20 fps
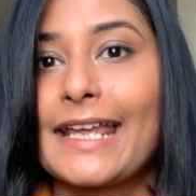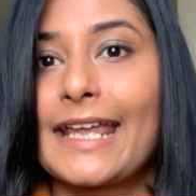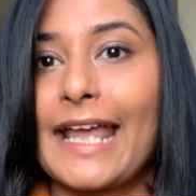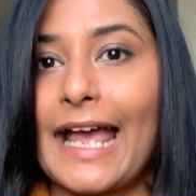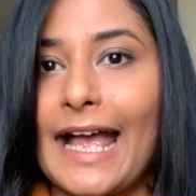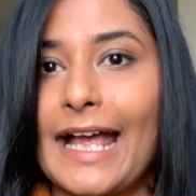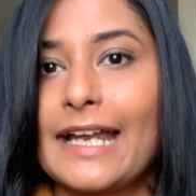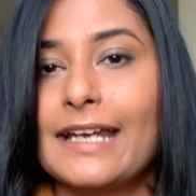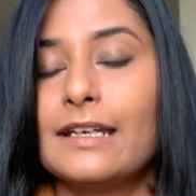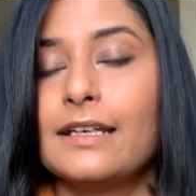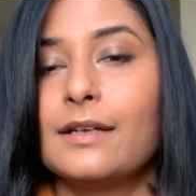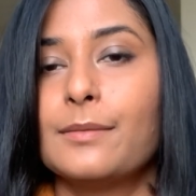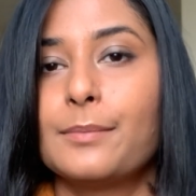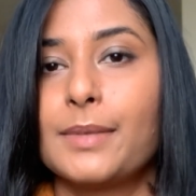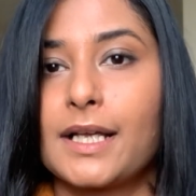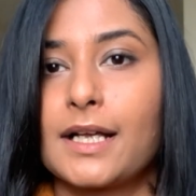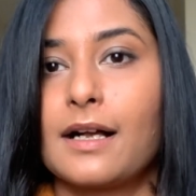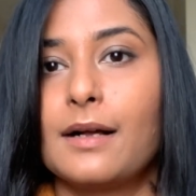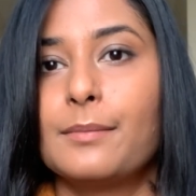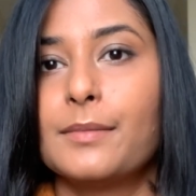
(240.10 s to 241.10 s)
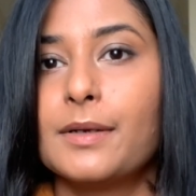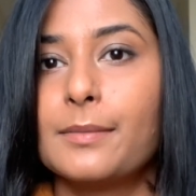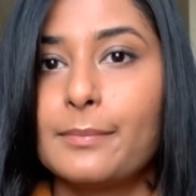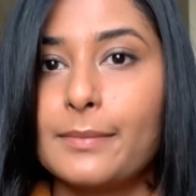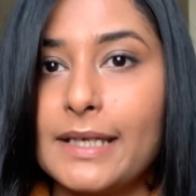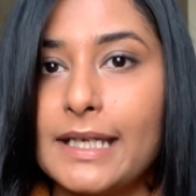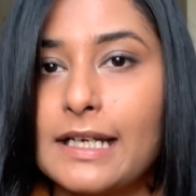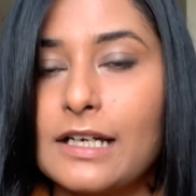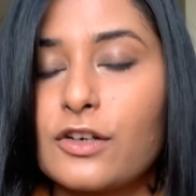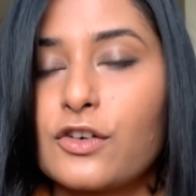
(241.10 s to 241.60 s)
can become a
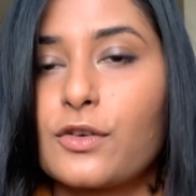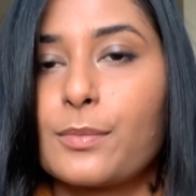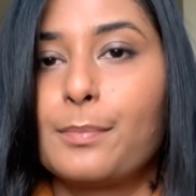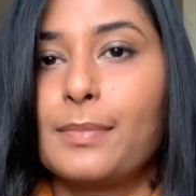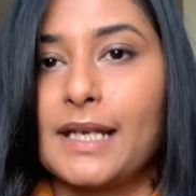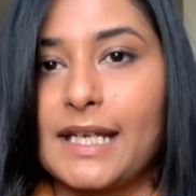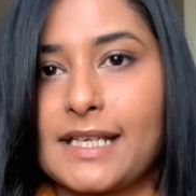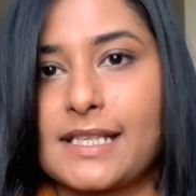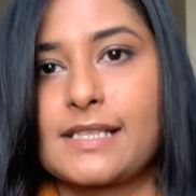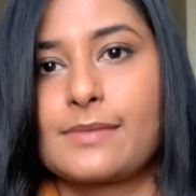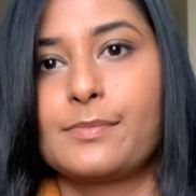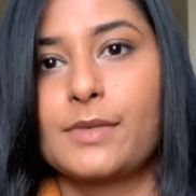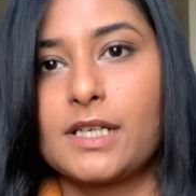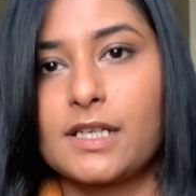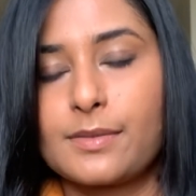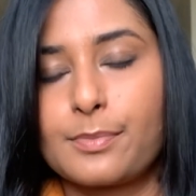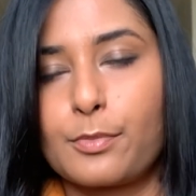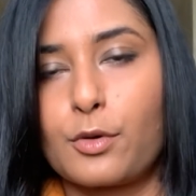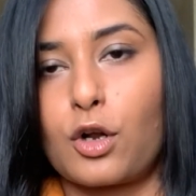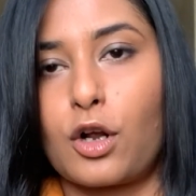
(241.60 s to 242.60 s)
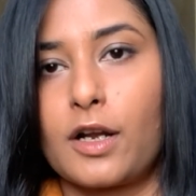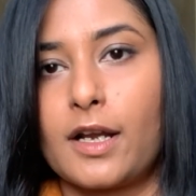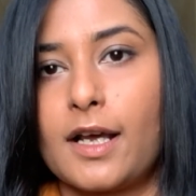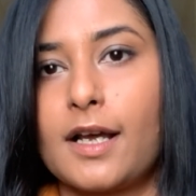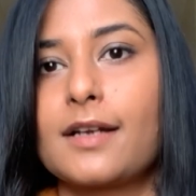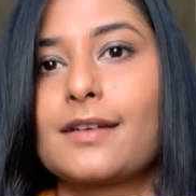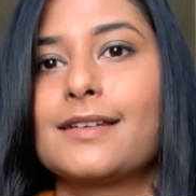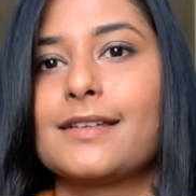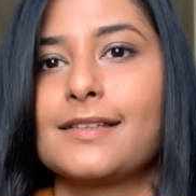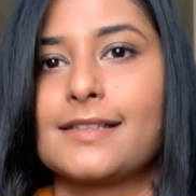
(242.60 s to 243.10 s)
meal replacement
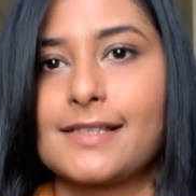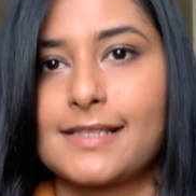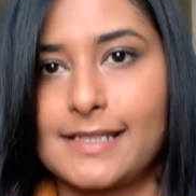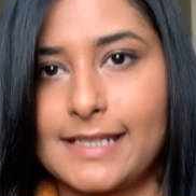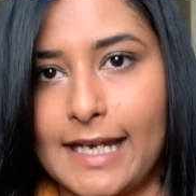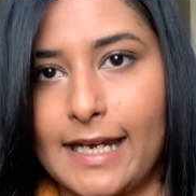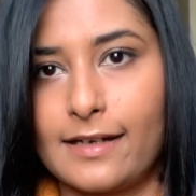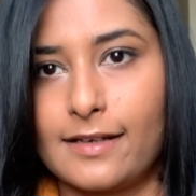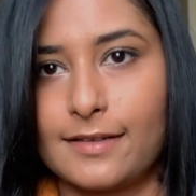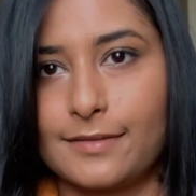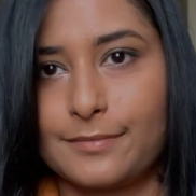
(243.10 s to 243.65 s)
product instead.